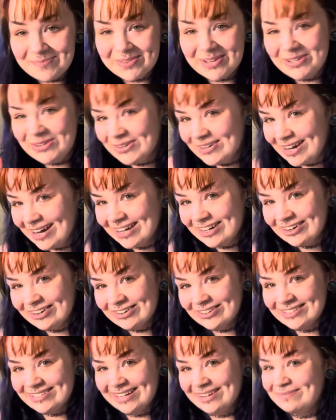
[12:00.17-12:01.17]
Then you'll kind of
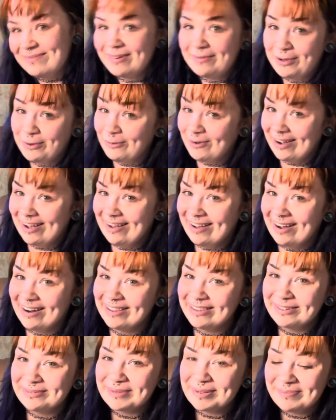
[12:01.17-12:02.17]
understand maybe why I got a
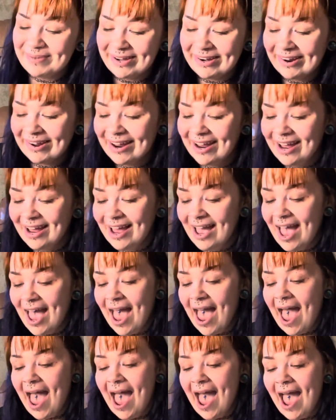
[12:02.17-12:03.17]
little bit better.
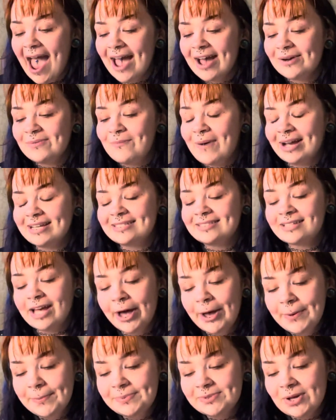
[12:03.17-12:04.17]
My
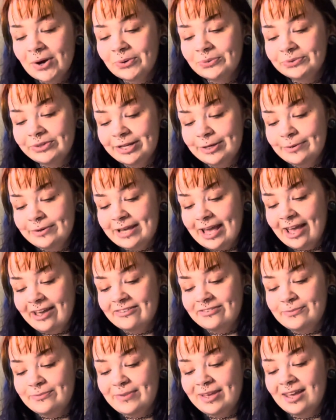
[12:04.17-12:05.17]
subs only
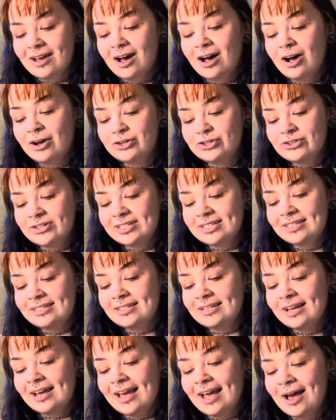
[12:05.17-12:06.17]
gave me
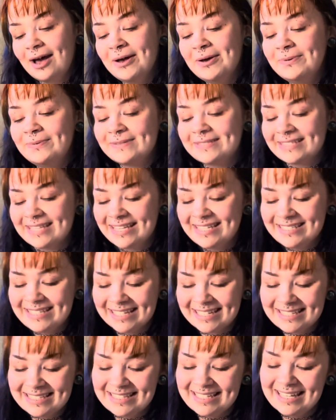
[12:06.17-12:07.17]

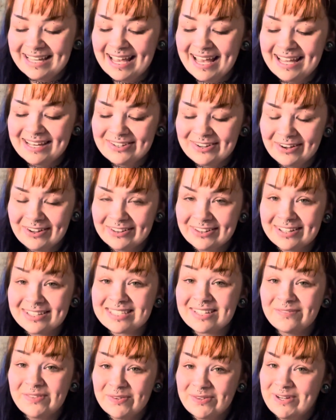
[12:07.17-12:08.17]

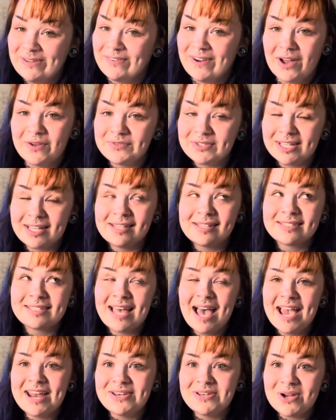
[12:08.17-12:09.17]
$168.55.
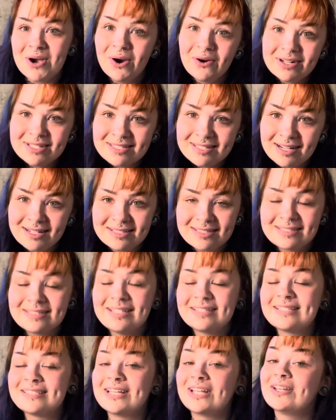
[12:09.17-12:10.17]
I know it's not
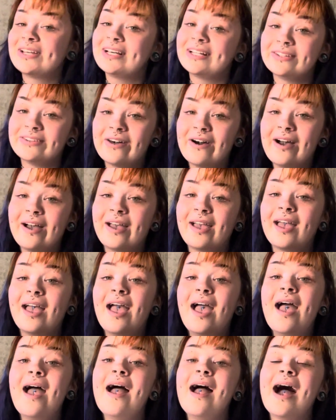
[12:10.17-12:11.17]
doesn't sound like a lot.
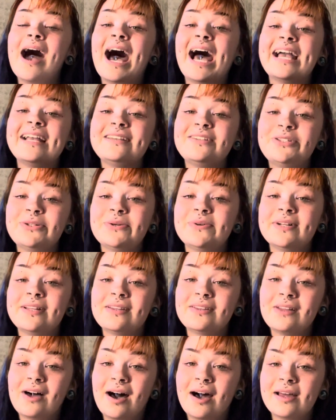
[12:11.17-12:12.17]
I do a
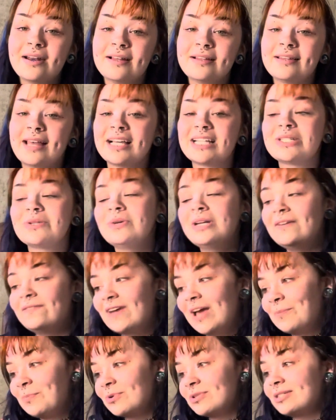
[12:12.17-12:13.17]
lot of like
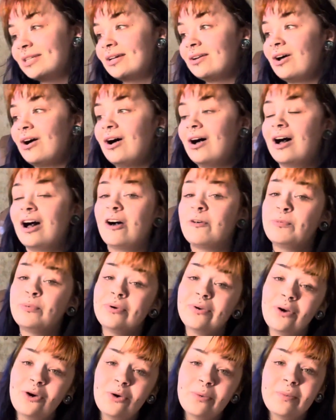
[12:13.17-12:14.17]
25% off,
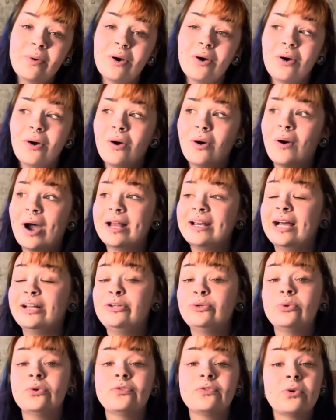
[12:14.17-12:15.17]
promo, I, I,
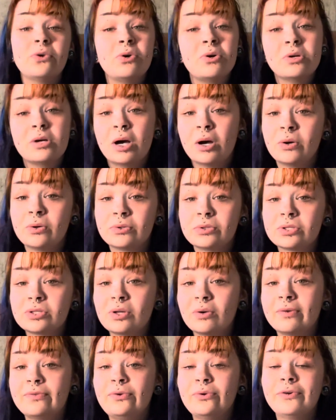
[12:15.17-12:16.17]
do referral codes.
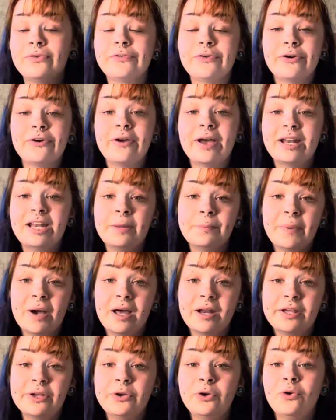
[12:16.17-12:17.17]
So if you refer
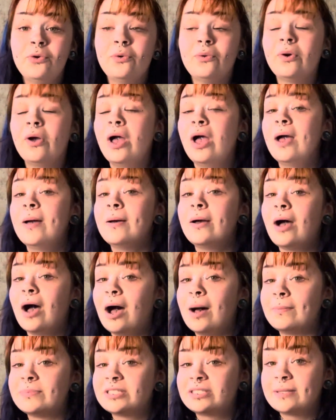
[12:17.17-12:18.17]
anybody who
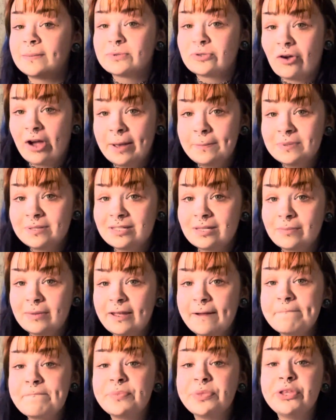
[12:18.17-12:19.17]
um, subscribes to
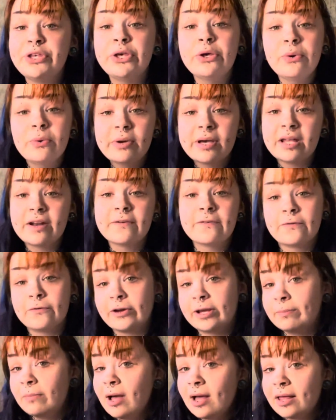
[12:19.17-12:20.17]
me, you get a
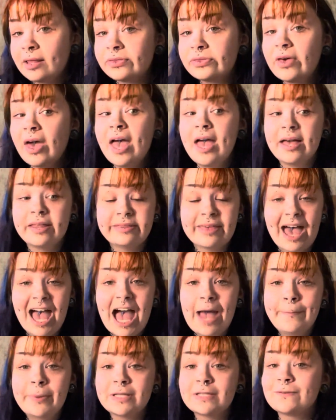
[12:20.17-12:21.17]
free month. That
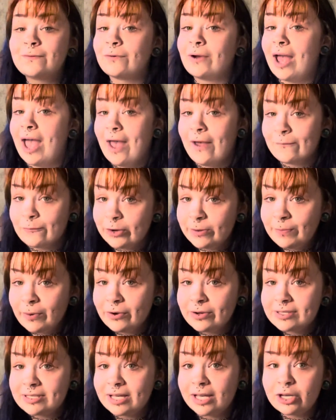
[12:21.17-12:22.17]
happens for every
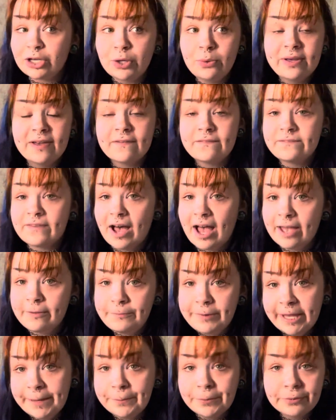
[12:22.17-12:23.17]
person. You get five
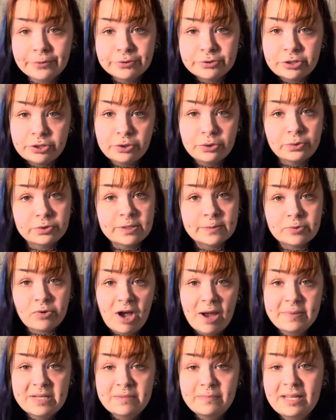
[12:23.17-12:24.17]
people to
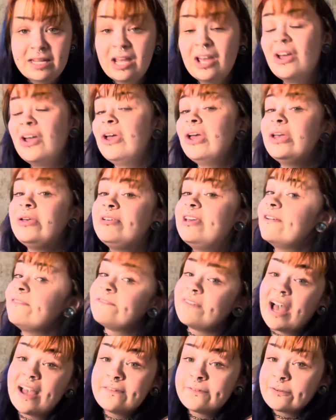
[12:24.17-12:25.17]
subscribe to me, get
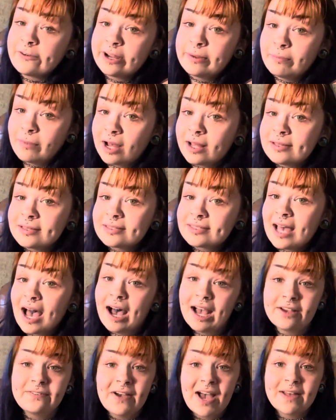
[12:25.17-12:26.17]
five free months.
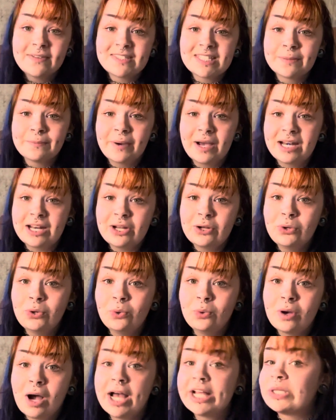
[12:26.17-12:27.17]
I've had somebody
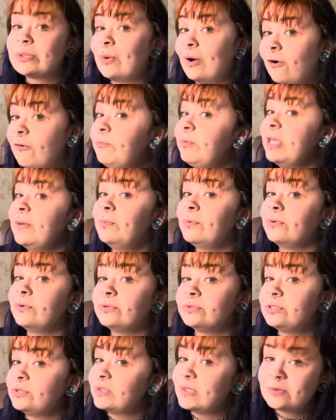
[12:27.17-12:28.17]
who got 12
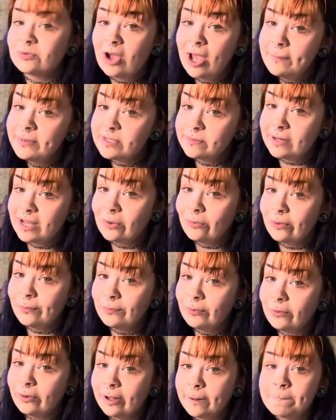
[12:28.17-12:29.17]
people to subscribe to me at one
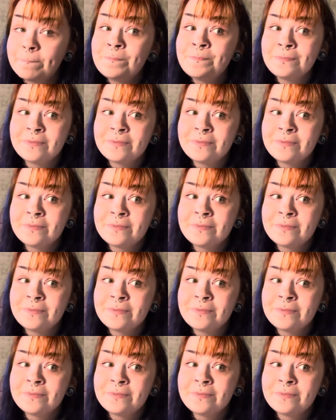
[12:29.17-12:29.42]
point.